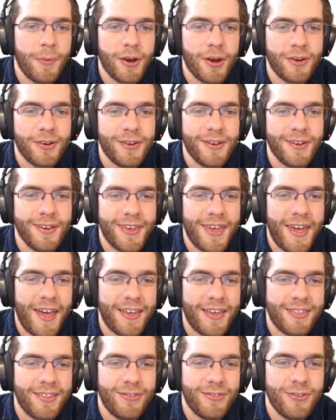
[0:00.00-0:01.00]
I'm not going to
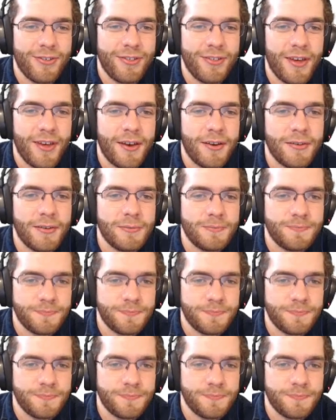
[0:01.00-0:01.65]
cast it just yet.